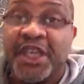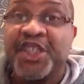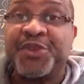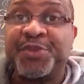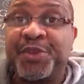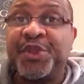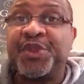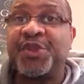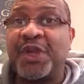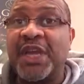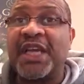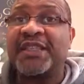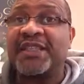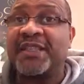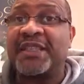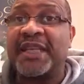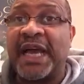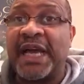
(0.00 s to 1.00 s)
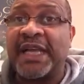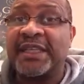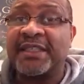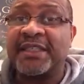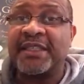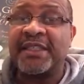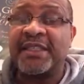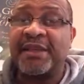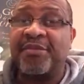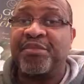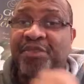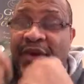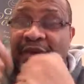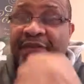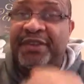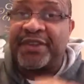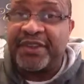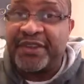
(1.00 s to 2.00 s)
spiritual exercise
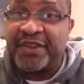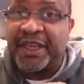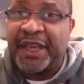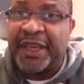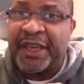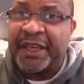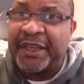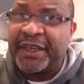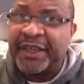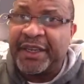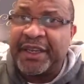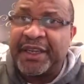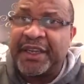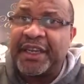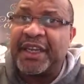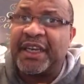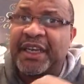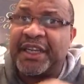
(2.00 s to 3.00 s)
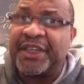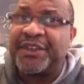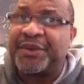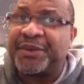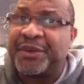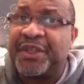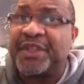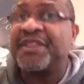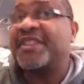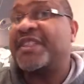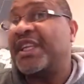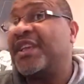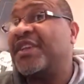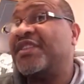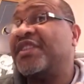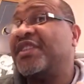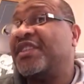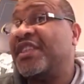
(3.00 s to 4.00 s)
profits uh, little. He doesn't say it
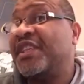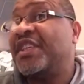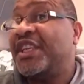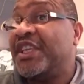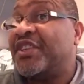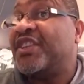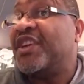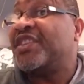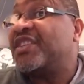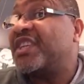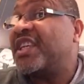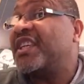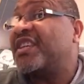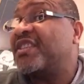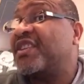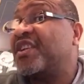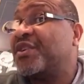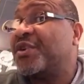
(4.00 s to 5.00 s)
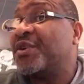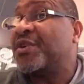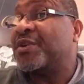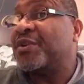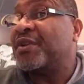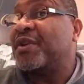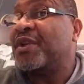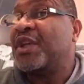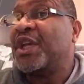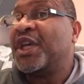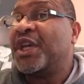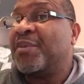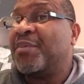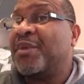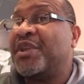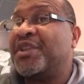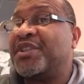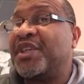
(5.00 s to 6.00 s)
doesn't, he's not saying it's not good,
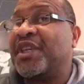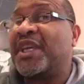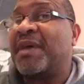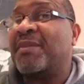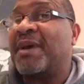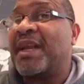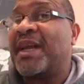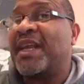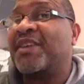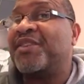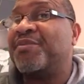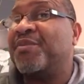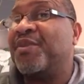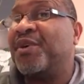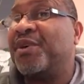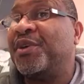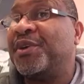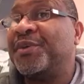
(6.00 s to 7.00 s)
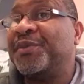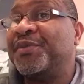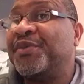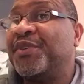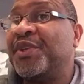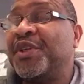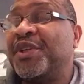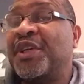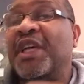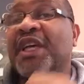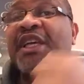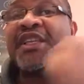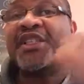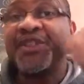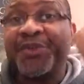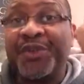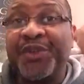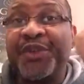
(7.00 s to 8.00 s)
but he's talking about that it's more
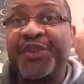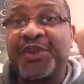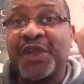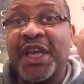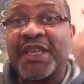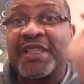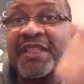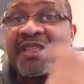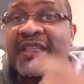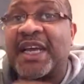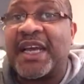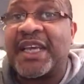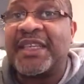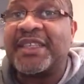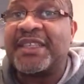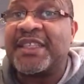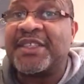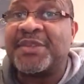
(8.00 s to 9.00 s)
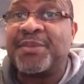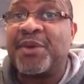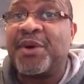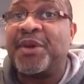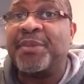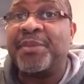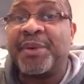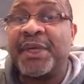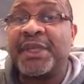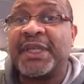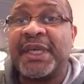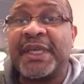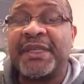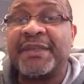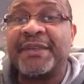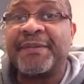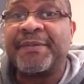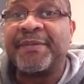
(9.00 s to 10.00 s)
spiritual exercise is more
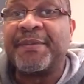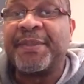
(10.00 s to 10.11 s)
important.